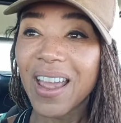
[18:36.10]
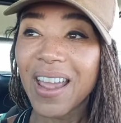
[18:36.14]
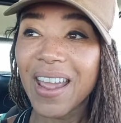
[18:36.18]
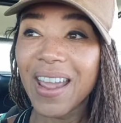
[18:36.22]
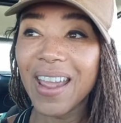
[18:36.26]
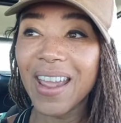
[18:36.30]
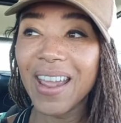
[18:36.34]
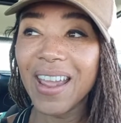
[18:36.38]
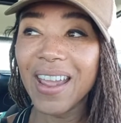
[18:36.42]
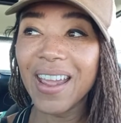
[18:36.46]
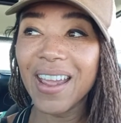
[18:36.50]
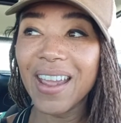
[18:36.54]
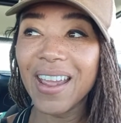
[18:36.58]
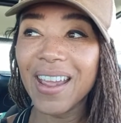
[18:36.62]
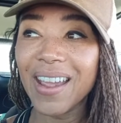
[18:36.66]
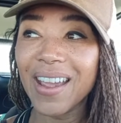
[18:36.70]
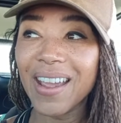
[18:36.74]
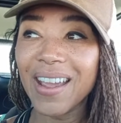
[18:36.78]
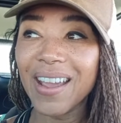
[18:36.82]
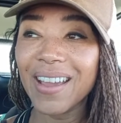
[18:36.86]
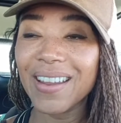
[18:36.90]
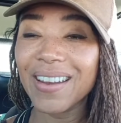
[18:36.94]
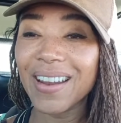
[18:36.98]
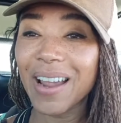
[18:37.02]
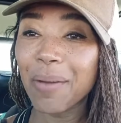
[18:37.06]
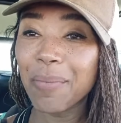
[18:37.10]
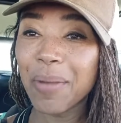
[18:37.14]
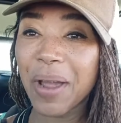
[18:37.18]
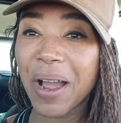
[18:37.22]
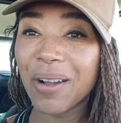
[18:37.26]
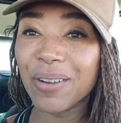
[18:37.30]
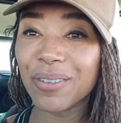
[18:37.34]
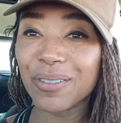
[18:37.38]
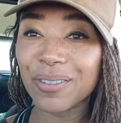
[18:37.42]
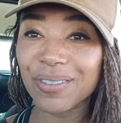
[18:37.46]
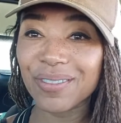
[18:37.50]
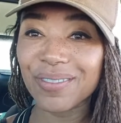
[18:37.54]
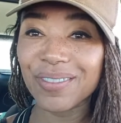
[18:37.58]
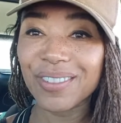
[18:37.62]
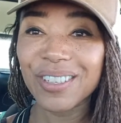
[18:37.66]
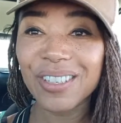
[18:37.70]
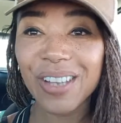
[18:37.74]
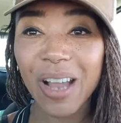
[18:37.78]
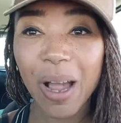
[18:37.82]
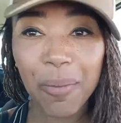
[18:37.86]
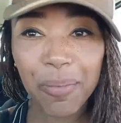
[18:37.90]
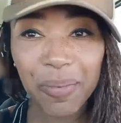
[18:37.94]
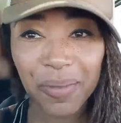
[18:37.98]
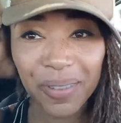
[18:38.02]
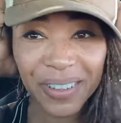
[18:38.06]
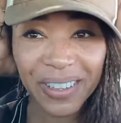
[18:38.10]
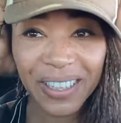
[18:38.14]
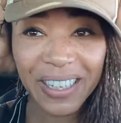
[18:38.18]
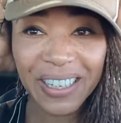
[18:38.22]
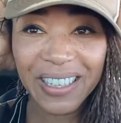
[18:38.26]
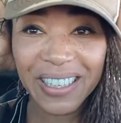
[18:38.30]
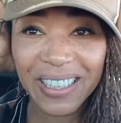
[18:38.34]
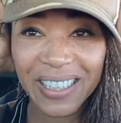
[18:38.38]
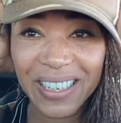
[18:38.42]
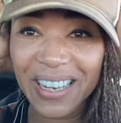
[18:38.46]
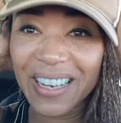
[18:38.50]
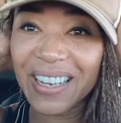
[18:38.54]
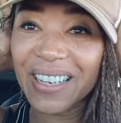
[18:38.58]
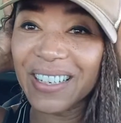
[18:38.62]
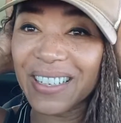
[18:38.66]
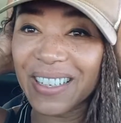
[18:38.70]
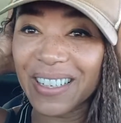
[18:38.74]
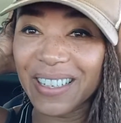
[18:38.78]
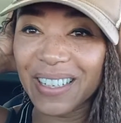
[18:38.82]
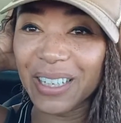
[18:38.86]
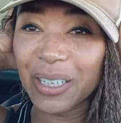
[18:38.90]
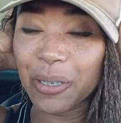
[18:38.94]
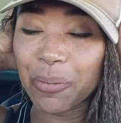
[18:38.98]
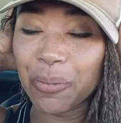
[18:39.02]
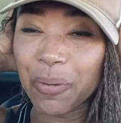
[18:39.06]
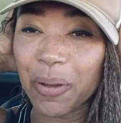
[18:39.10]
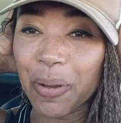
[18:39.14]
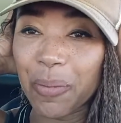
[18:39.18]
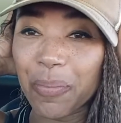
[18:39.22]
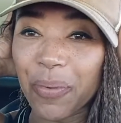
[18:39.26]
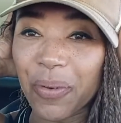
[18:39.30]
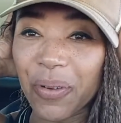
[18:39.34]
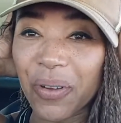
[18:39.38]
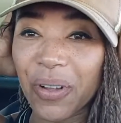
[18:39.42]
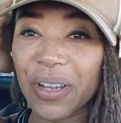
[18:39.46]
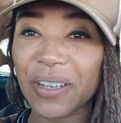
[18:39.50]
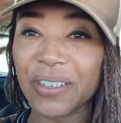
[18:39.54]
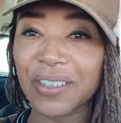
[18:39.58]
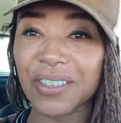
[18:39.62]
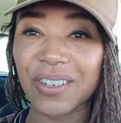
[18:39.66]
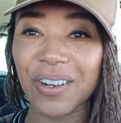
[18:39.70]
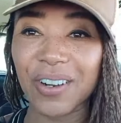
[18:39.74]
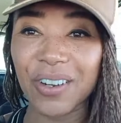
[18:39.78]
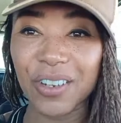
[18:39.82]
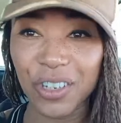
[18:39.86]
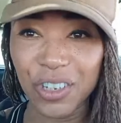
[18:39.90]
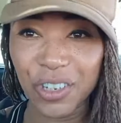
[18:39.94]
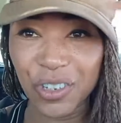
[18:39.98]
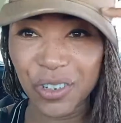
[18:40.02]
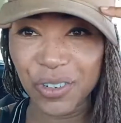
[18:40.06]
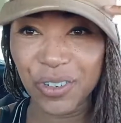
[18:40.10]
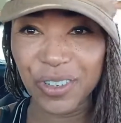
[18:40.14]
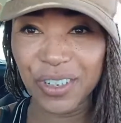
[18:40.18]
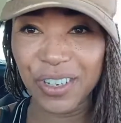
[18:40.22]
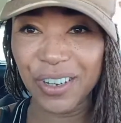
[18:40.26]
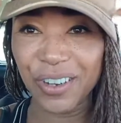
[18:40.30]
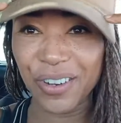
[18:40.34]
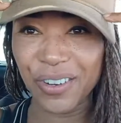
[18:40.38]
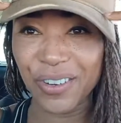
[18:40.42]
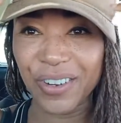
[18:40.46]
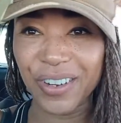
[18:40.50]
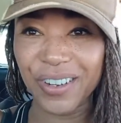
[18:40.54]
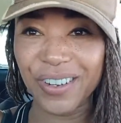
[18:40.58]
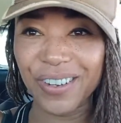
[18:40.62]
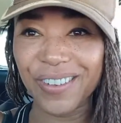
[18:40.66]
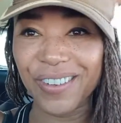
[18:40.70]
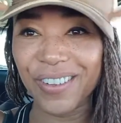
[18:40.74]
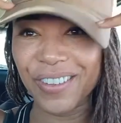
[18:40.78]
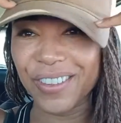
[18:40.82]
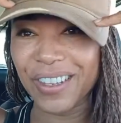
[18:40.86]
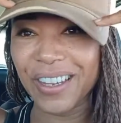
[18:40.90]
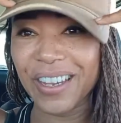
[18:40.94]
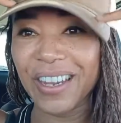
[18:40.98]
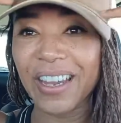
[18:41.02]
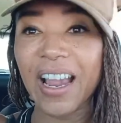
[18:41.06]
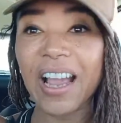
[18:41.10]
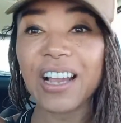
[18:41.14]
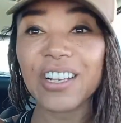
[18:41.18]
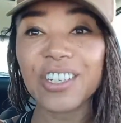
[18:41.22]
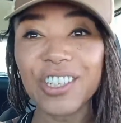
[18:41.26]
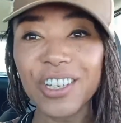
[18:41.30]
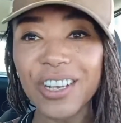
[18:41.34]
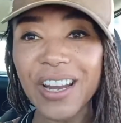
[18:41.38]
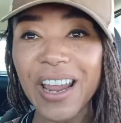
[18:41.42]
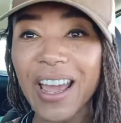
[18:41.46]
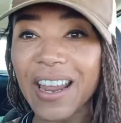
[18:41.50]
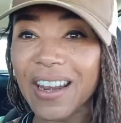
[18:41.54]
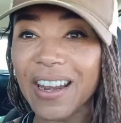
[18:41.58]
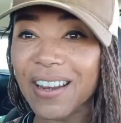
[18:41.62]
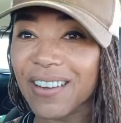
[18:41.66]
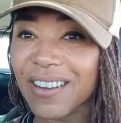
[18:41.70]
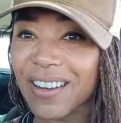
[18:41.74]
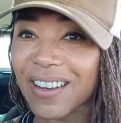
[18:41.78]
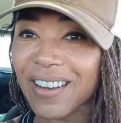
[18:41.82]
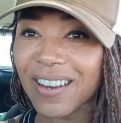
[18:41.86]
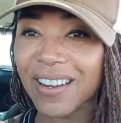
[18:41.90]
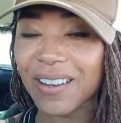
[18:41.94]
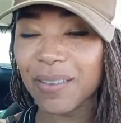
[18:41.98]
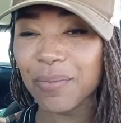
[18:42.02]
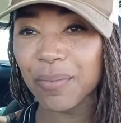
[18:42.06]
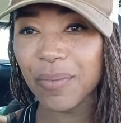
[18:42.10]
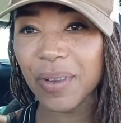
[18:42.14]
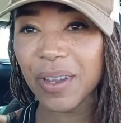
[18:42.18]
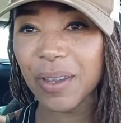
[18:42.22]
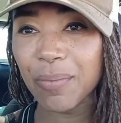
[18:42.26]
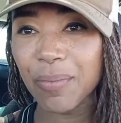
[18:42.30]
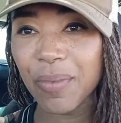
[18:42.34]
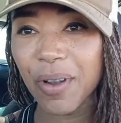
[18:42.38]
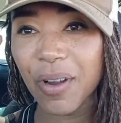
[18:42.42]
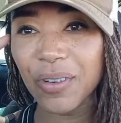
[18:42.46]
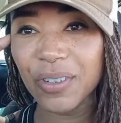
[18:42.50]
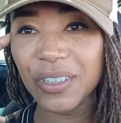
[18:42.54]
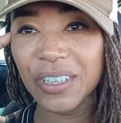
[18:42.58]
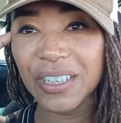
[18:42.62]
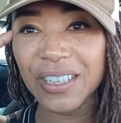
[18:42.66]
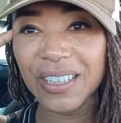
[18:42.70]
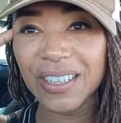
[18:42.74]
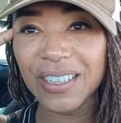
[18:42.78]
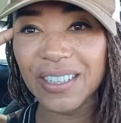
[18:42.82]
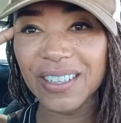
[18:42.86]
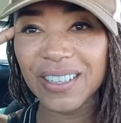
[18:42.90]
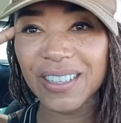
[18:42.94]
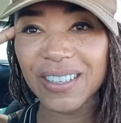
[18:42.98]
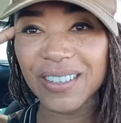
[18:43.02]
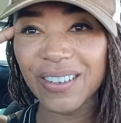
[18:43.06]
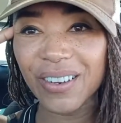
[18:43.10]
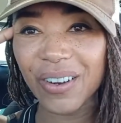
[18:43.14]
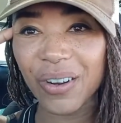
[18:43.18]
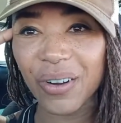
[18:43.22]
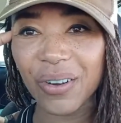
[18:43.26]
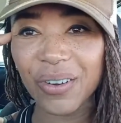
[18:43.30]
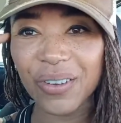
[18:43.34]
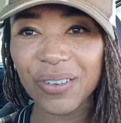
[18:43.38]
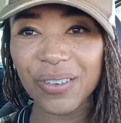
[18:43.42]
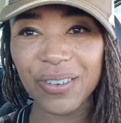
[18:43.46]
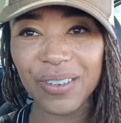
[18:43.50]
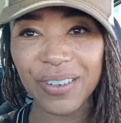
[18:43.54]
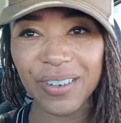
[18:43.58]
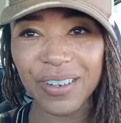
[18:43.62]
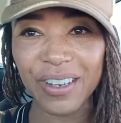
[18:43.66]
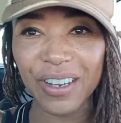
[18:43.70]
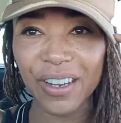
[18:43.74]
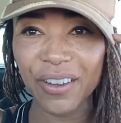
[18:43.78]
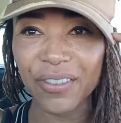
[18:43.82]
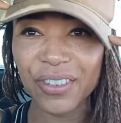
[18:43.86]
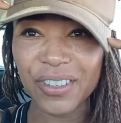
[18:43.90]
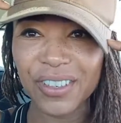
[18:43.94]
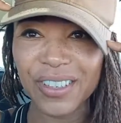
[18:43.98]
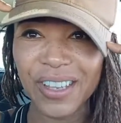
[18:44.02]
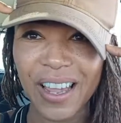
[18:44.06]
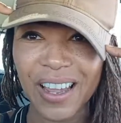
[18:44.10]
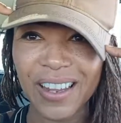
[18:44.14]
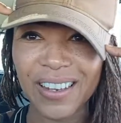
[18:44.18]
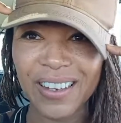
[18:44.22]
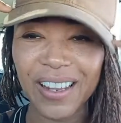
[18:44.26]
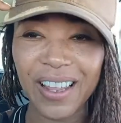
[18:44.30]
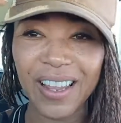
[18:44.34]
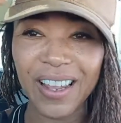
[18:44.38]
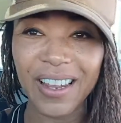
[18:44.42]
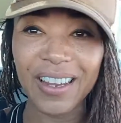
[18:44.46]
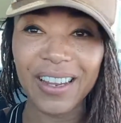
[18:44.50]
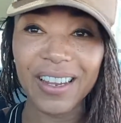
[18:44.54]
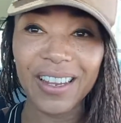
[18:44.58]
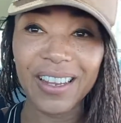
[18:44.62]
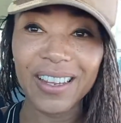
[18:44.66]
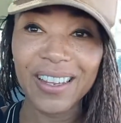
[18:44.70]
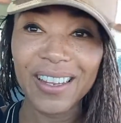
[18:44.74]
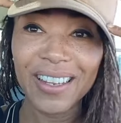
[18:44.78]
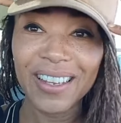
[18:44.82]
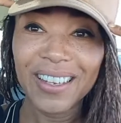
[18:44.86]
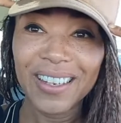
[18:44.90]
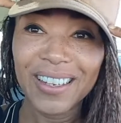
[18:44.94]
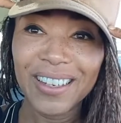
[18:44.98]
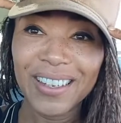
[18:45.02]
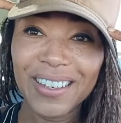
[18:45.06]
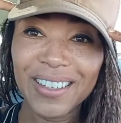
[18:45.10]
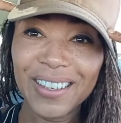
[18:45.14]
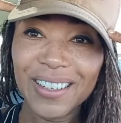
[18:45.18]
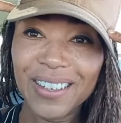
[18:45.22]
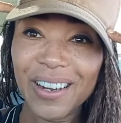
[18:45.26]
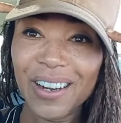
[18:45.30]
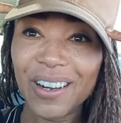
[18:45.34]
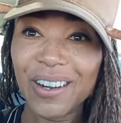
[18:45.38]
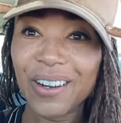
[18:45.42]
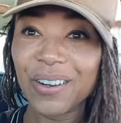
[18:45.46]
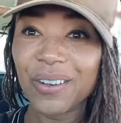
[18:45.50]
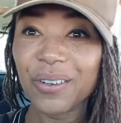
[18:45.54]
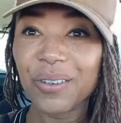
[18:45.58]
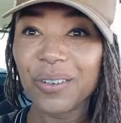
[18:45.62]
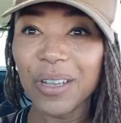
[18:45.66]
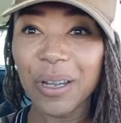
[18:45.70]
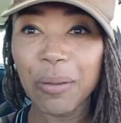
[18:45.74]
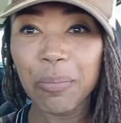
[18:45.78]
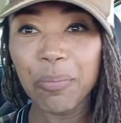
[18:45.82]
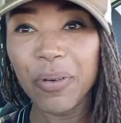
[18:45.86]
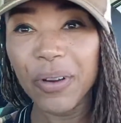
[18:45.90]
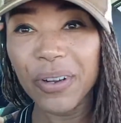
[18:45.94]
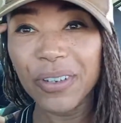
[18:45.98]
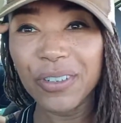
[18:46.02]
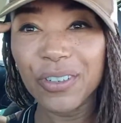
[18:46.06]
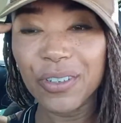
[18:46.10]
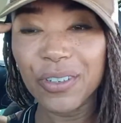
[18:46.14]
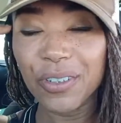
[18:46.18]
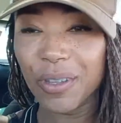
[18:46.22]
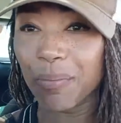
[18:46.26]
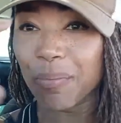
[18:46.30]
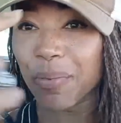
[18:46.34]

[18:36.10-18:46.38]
And I'm out. Stop listening to these people and start using your critical thinking. I should have had emojis or gifts that like point to the